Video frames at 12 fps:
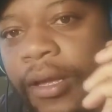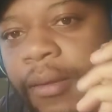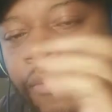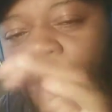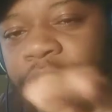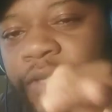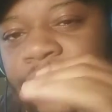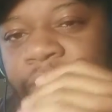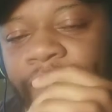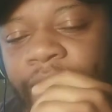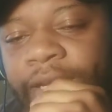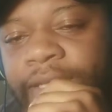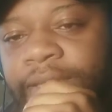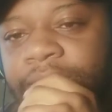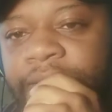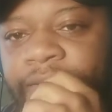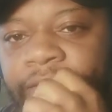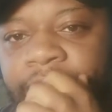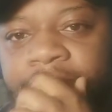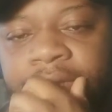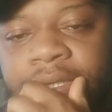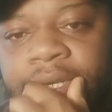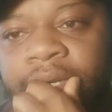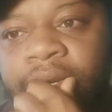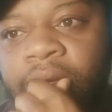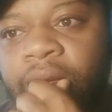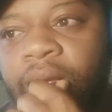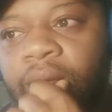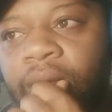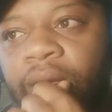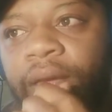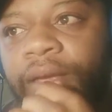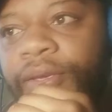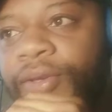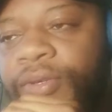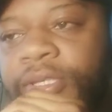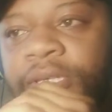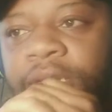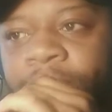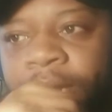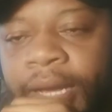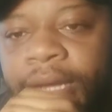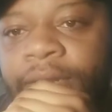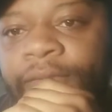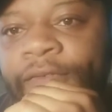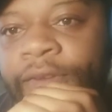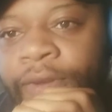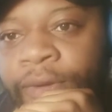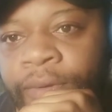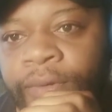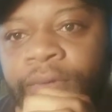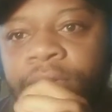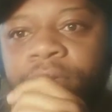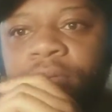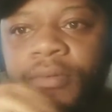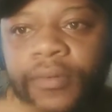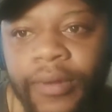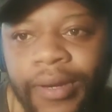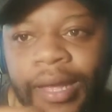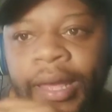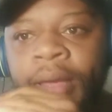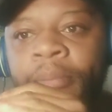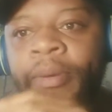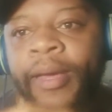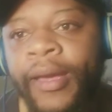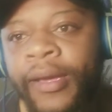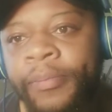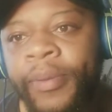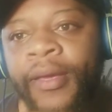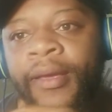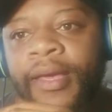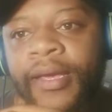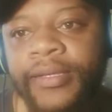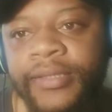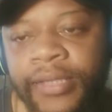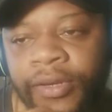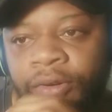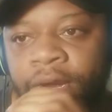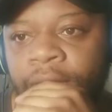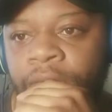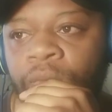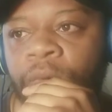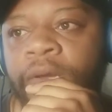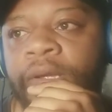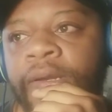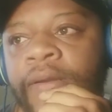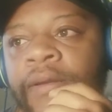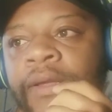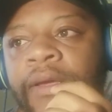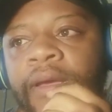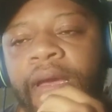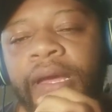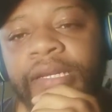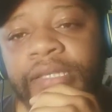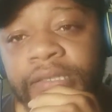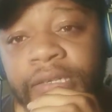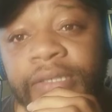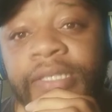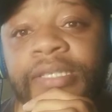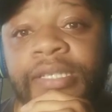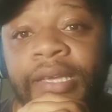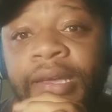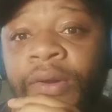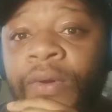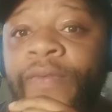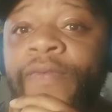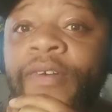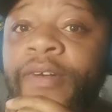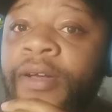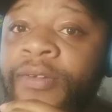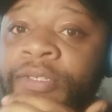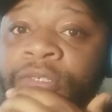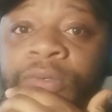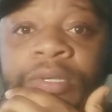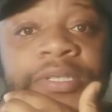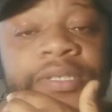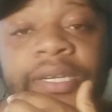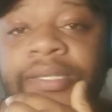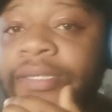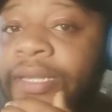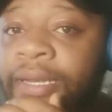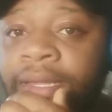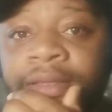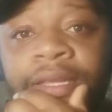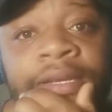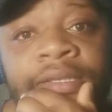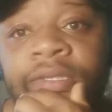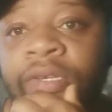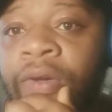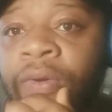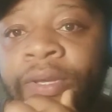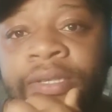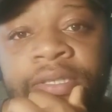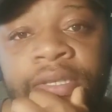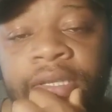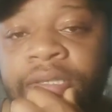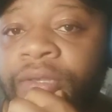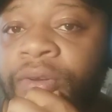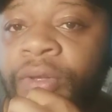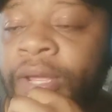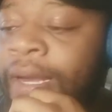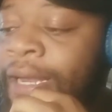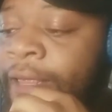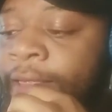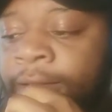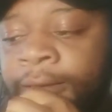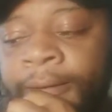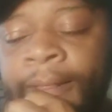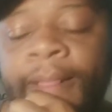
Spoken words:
Most of the fights in his fights, yeah, you see him kind of, laying back, being easy round one, and he starts teeing off in round two. He starts letting things go. He starts throwing leather.